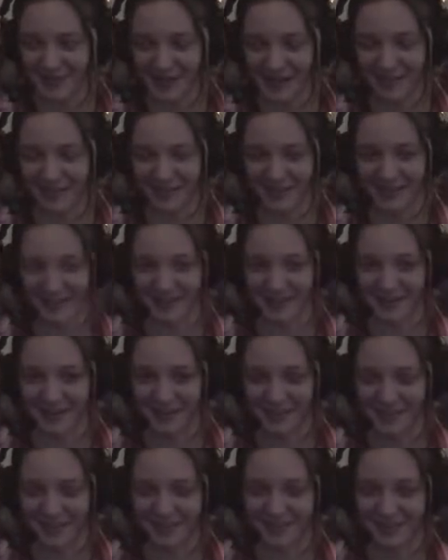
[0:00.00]
We haven't had
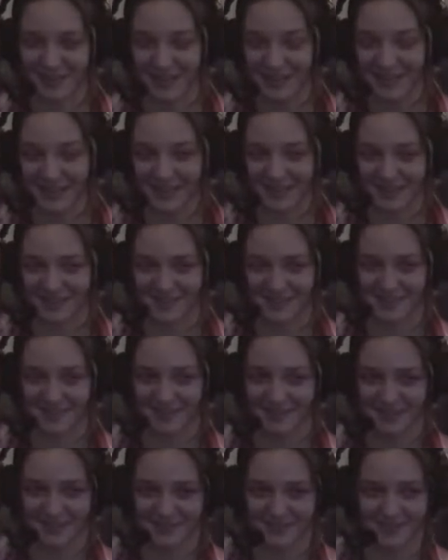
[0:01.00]
anything like that this
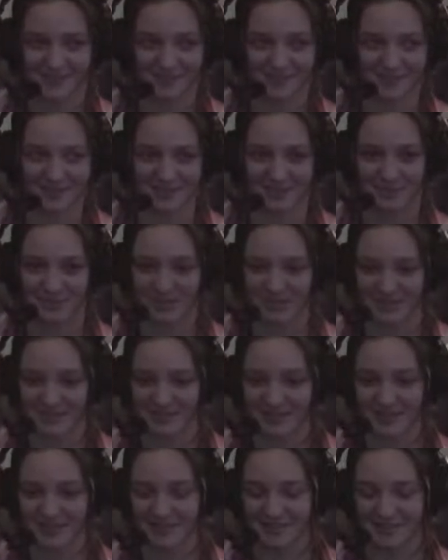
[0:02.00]
year, so it's going to be
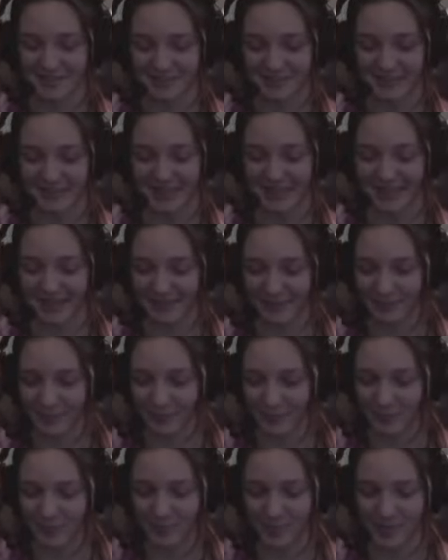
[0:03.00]
exciting to be at
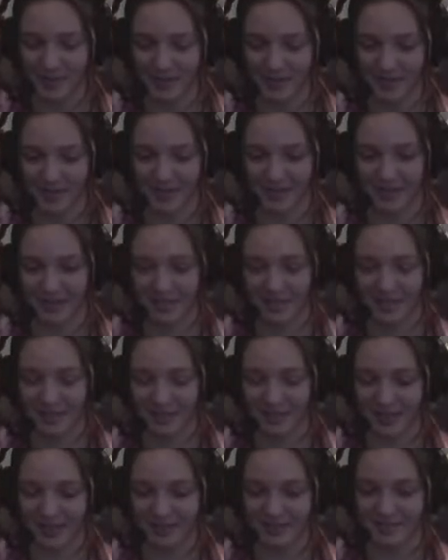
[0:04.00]
home
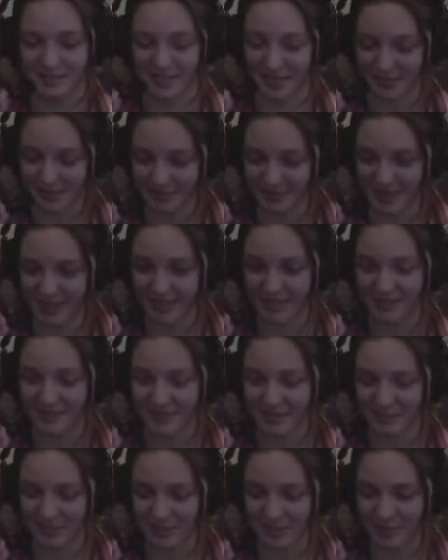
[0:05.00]
on Saturday. It's
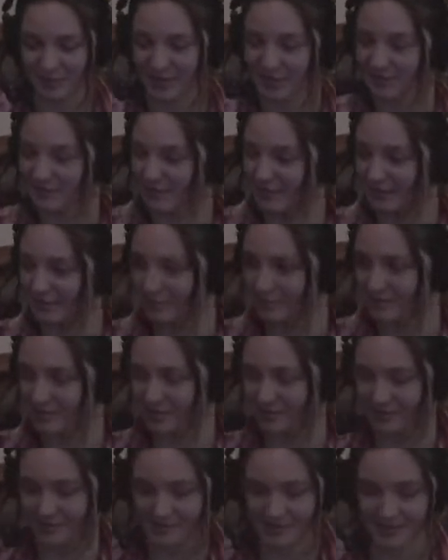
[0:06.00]
going to be a great event with
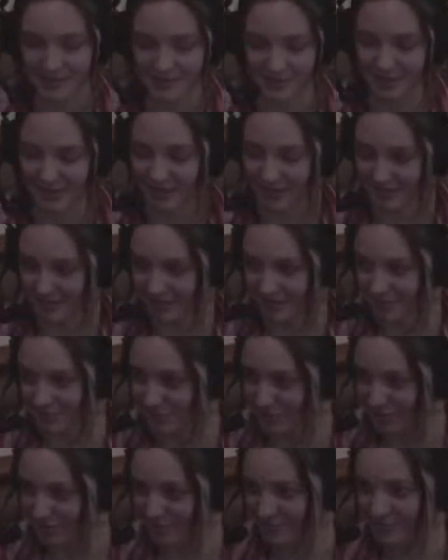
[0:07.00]
our senior night, and I'll
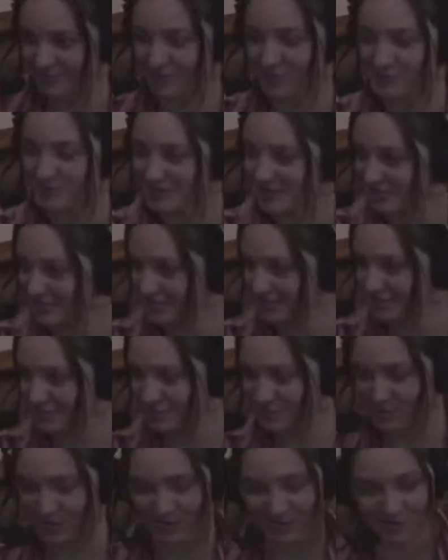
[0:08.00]
share those details
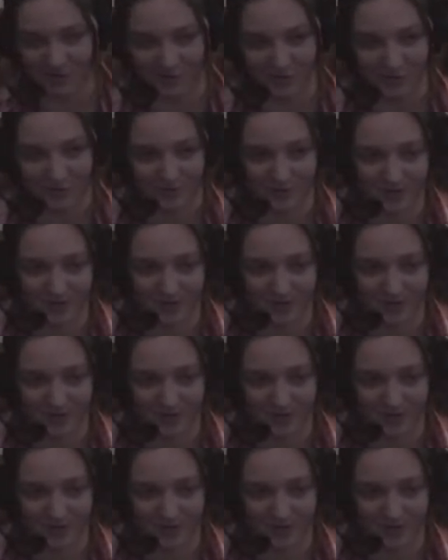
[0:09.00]
with you.